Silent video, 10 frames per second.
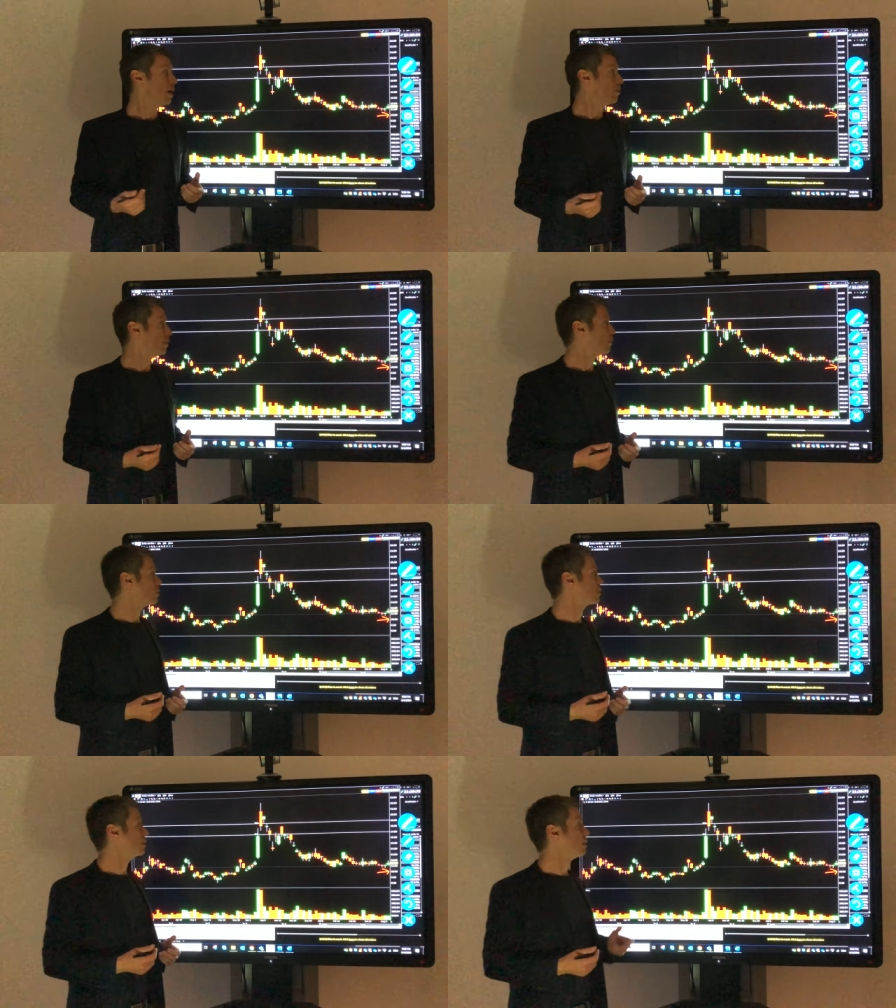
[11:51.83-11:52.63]

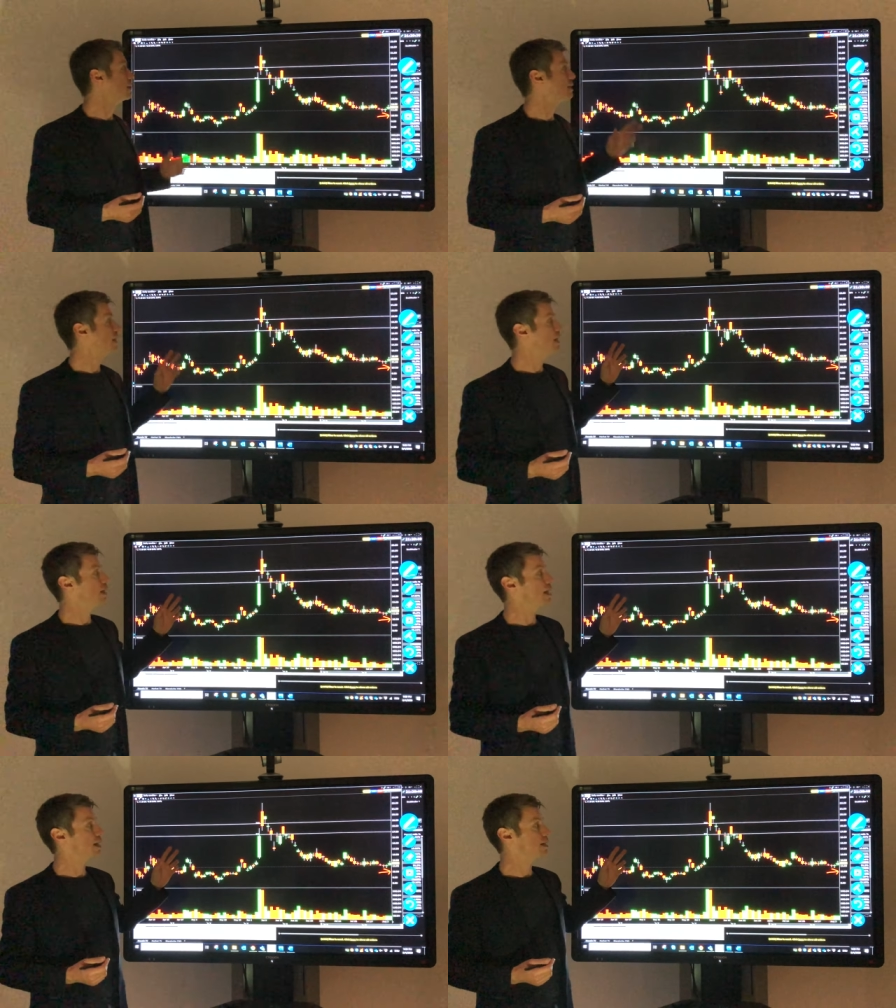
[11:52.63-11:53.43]
because it's here
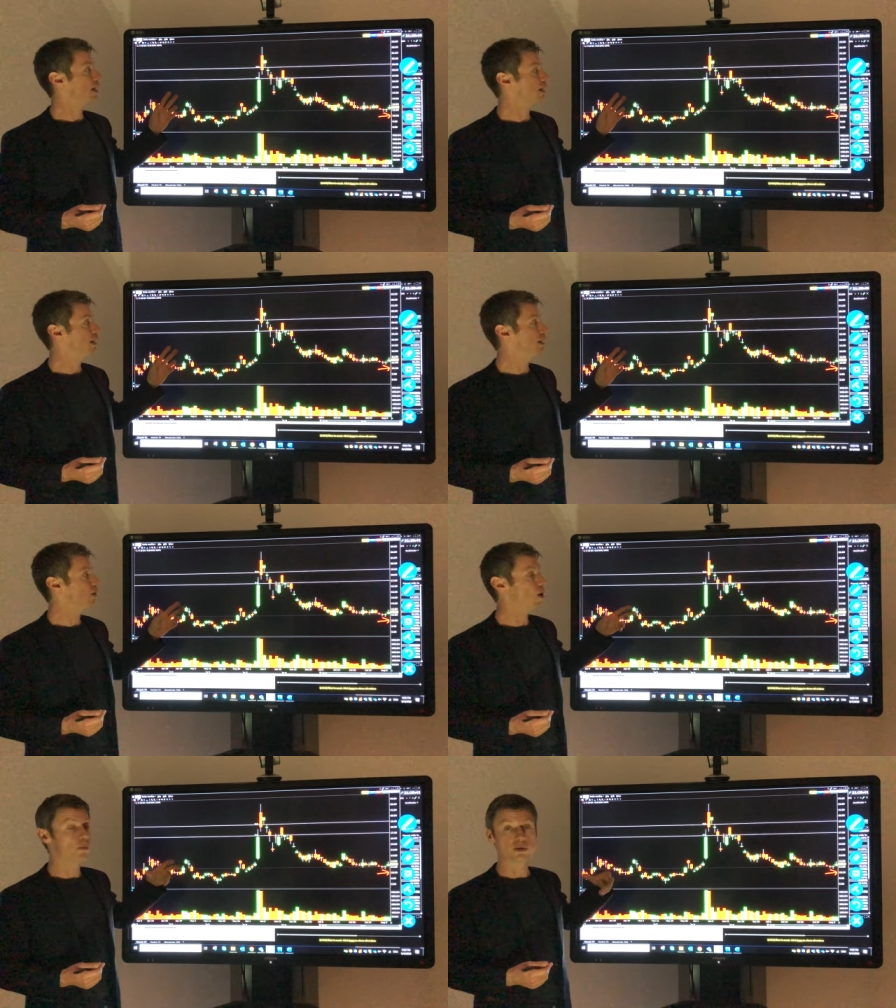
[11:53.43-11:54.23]
exactly the
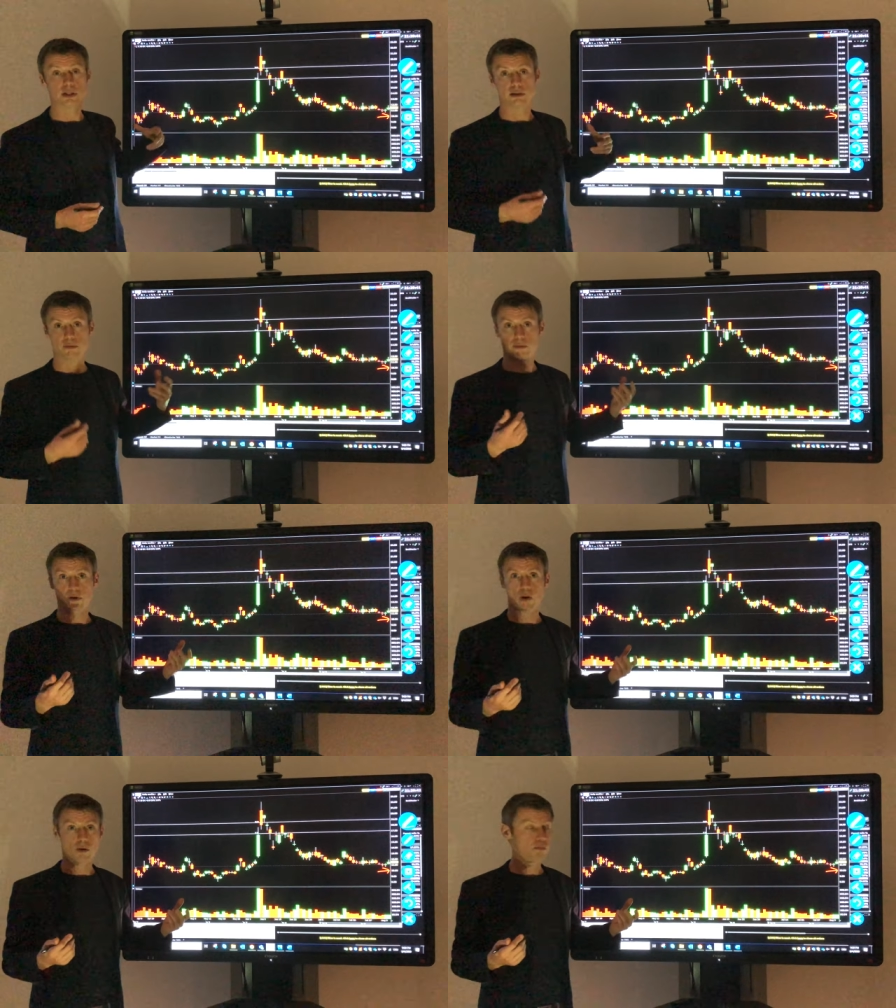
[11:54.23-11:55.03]
opposite with a
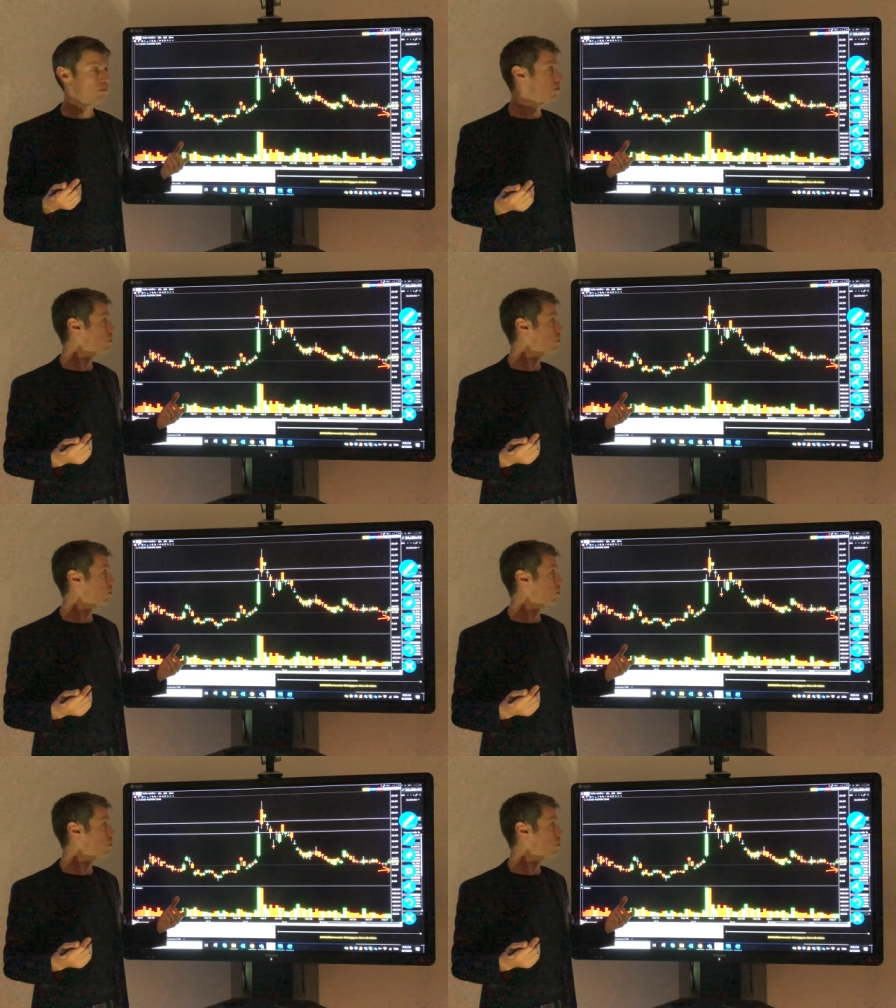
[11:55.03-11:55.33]
long